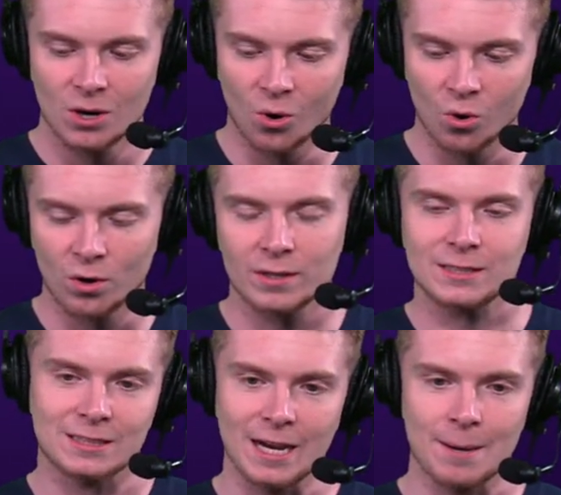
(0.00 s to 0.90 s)
or
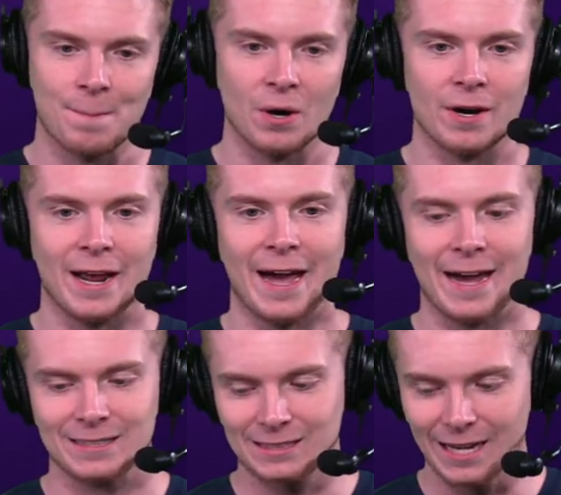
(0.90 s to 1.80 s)
stay put.
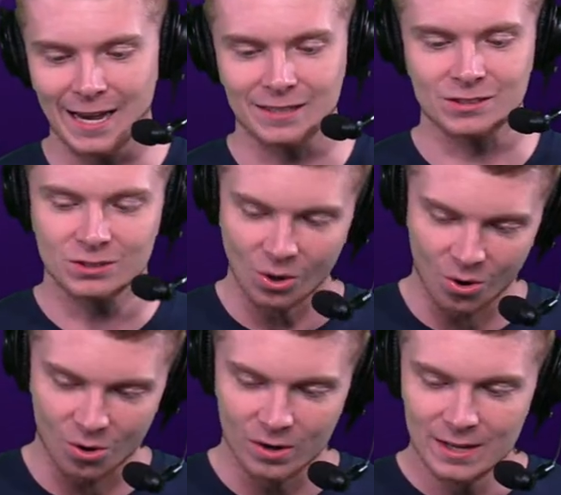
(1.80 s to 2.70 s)
Hashtag
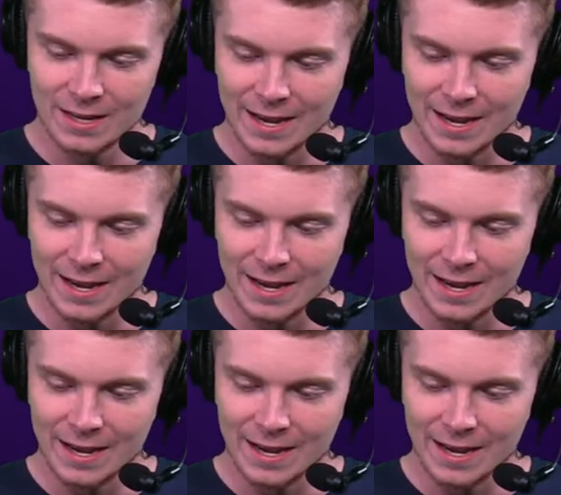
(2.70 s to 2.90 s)
Skull.